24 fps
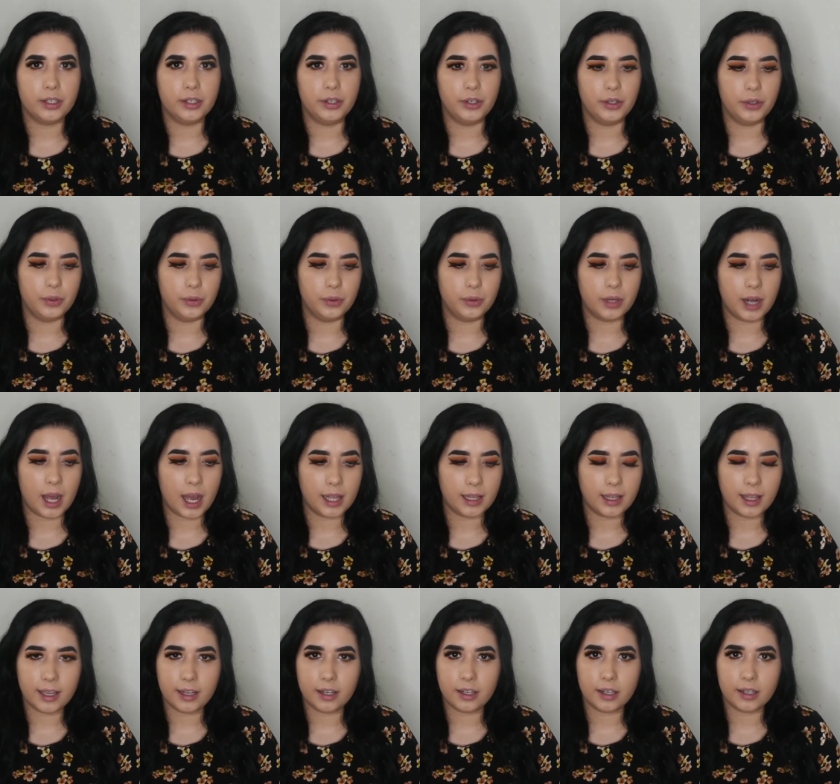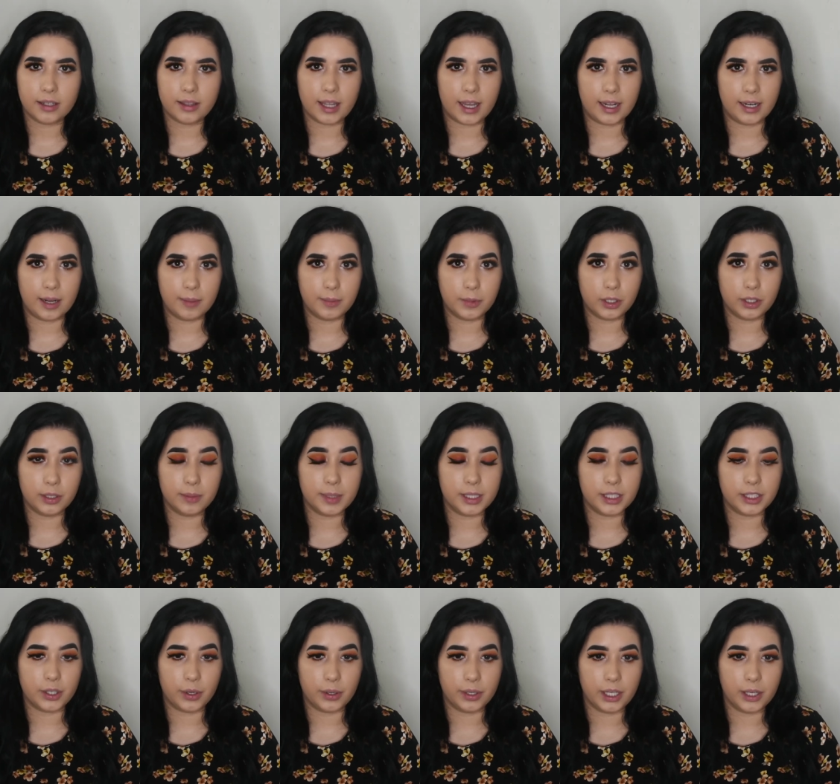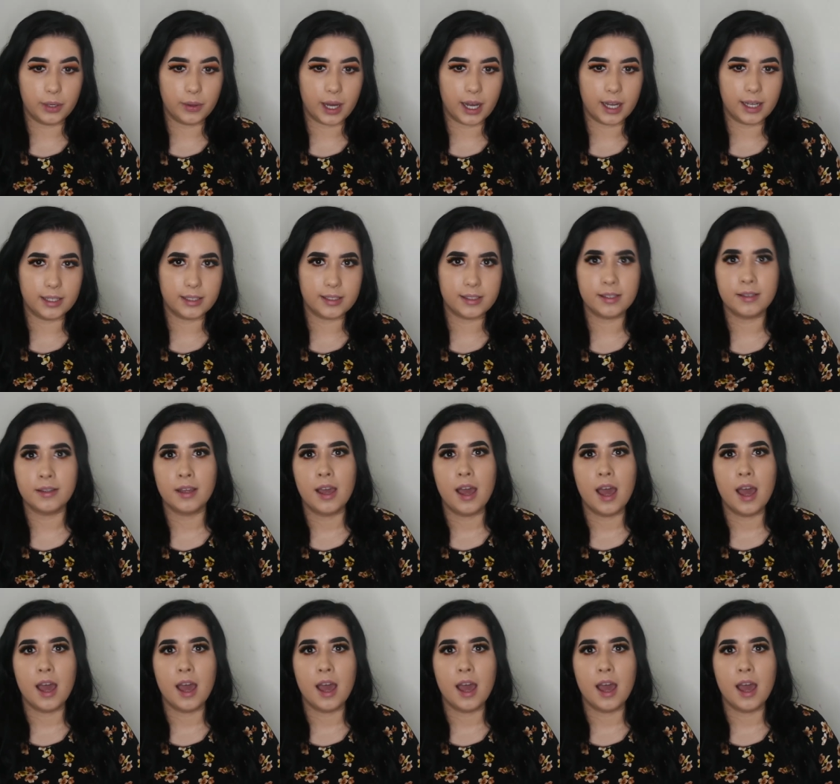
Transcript: nude highlighter that I'm going to be showing you guys